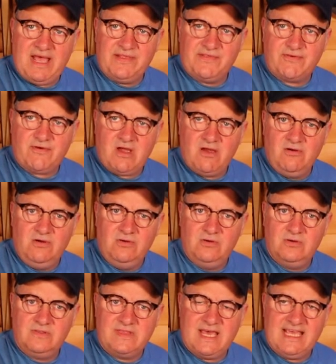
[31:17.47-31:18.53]
bad throw
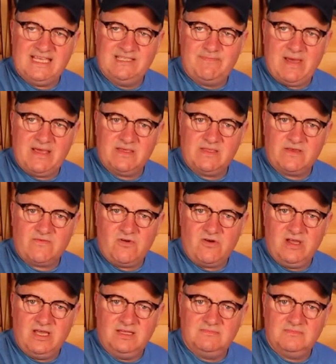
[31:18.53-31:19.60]
that is better than the
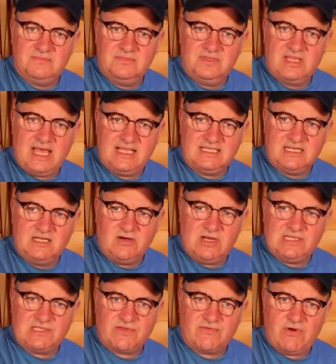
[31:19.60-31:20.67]
riot that is a
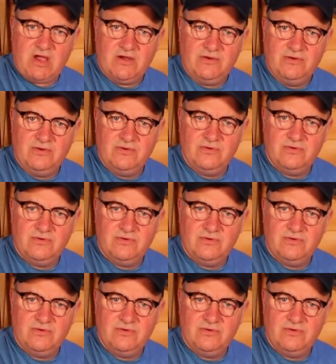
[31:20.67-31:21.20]
nice throw